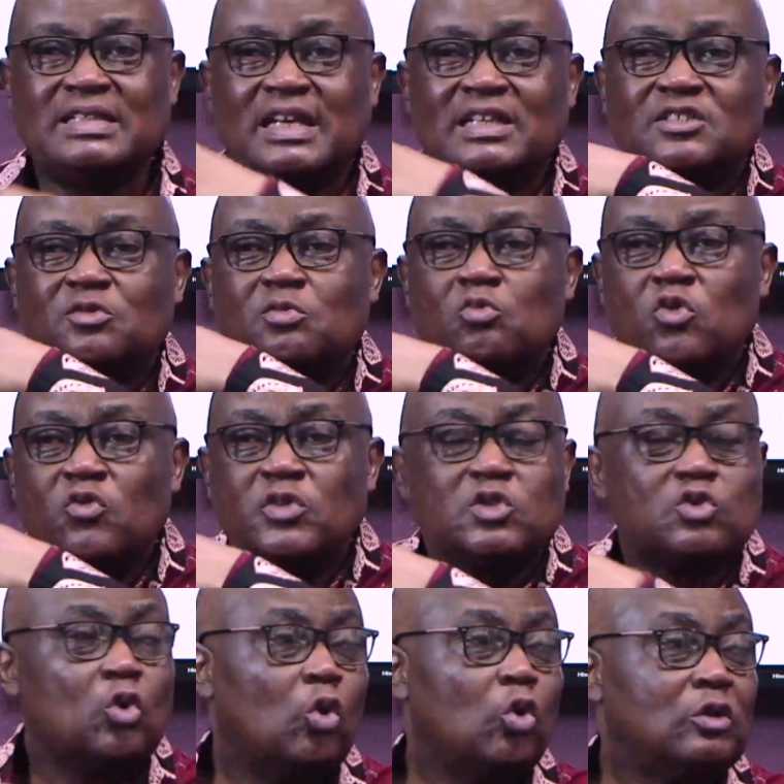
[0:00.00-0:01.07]
has to remove his
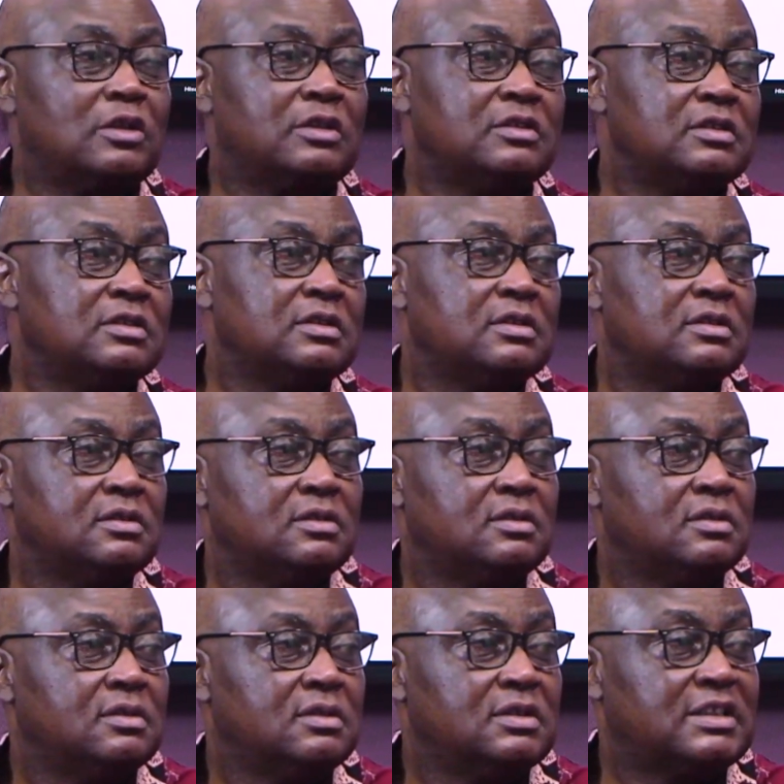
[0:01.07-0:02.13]
own
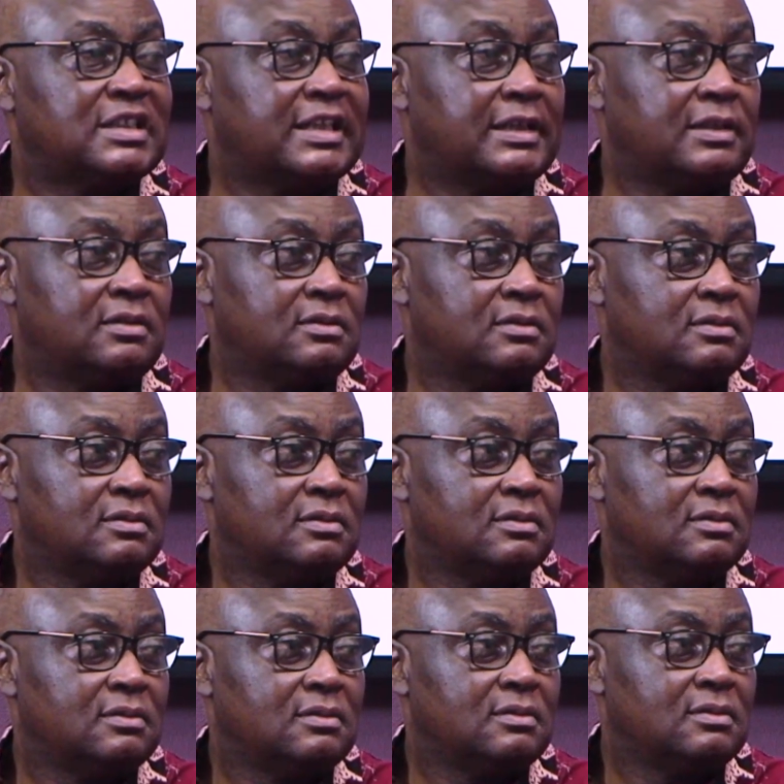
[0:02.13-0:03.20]
skin,
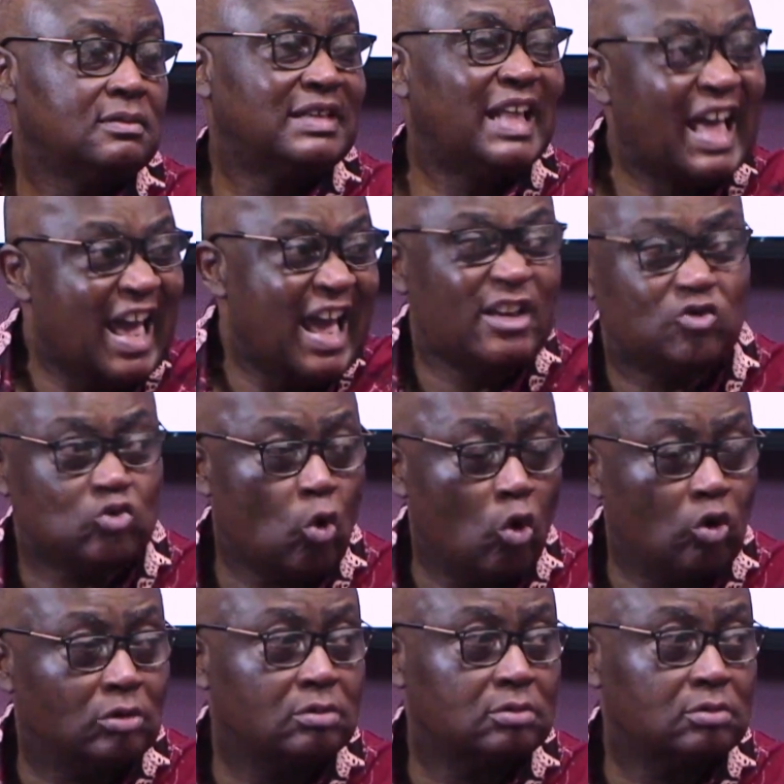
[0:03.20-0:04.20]
the hair is gone.